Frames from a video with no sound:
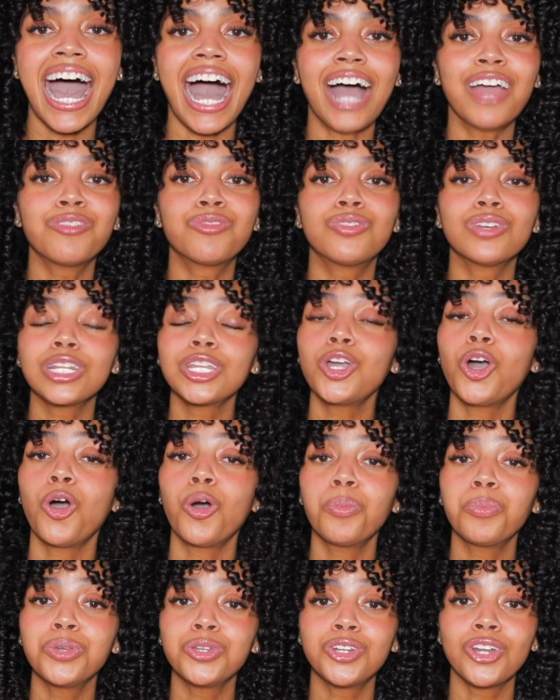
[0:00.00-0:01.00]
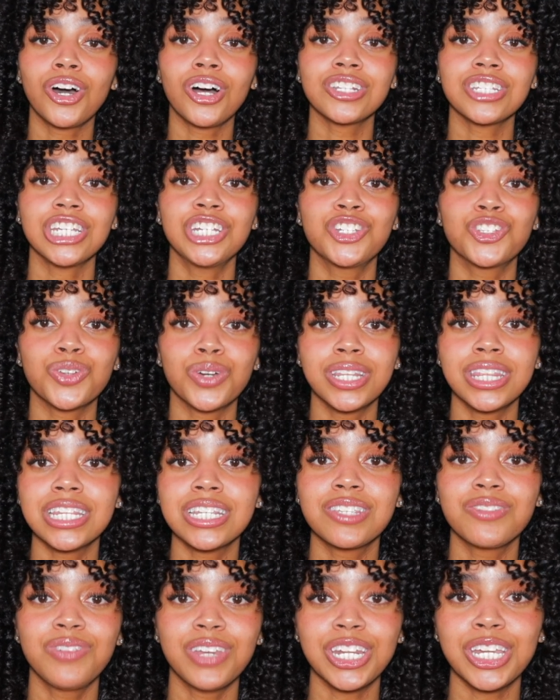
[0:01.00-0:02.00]
I really hope you dolls enjoyed
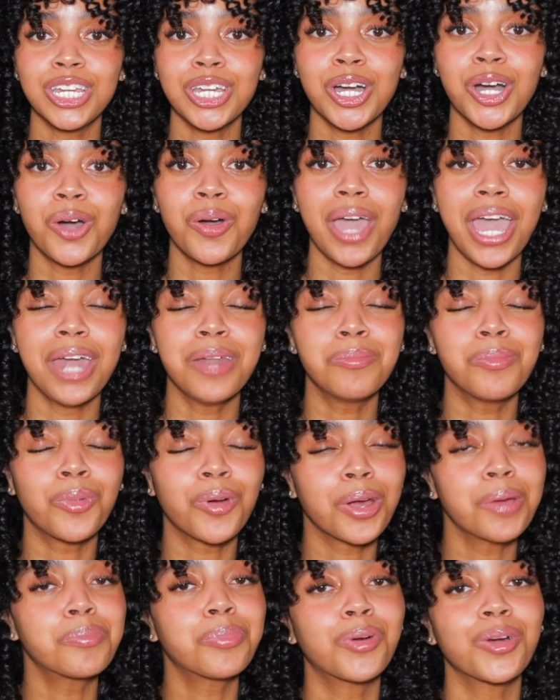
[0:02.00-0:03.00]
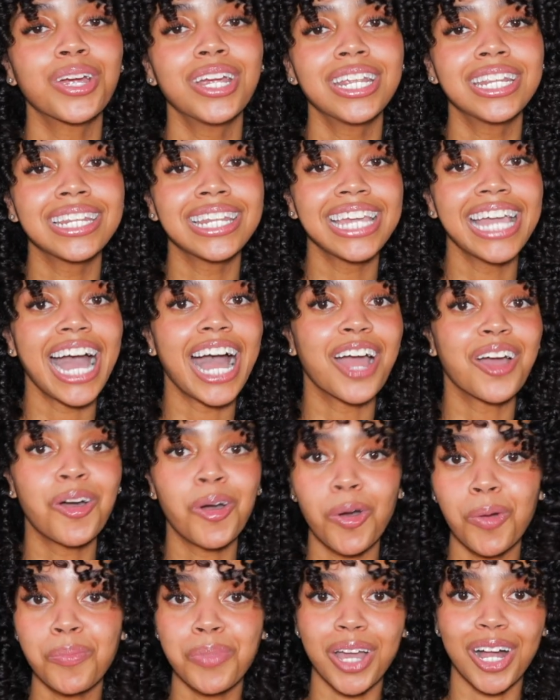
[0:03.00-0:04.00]
this video, and more importantly, I
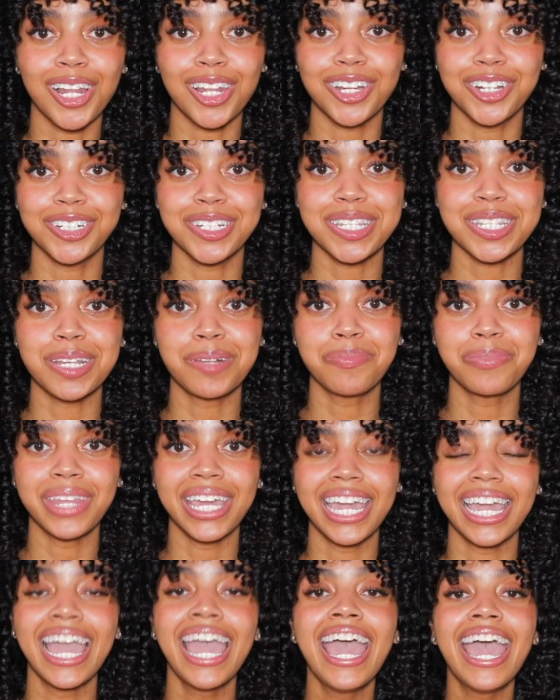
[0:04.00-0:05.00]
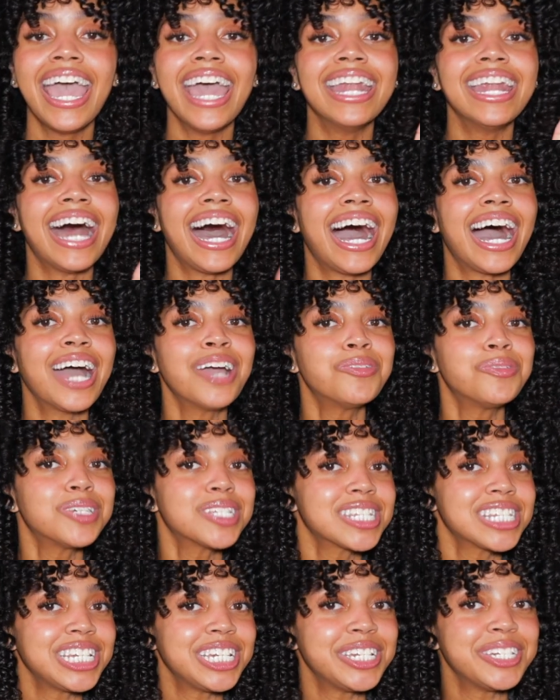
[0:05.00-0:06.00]
hope y'all learned something. And I will
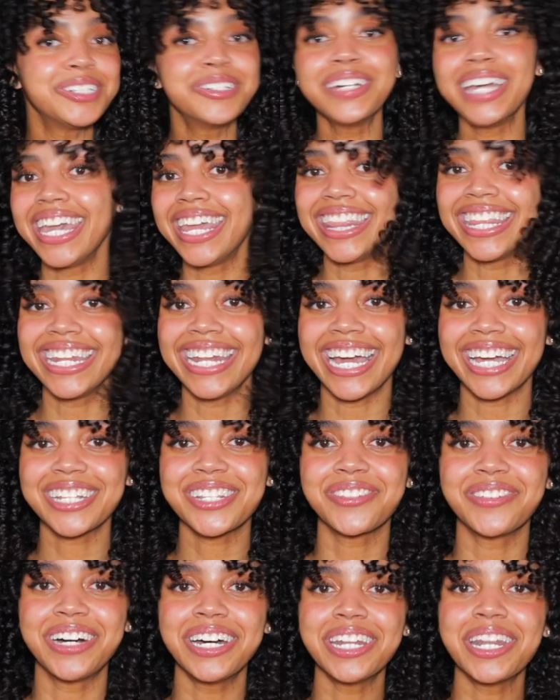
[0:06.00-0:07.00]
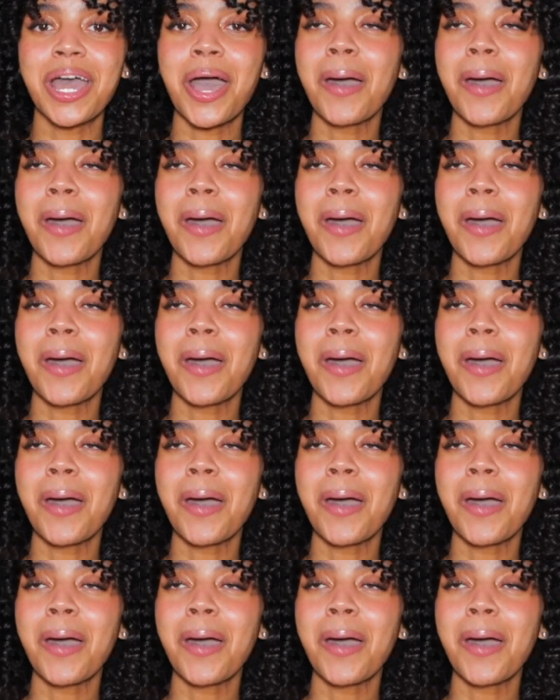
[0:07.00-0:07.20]
see you in the next one.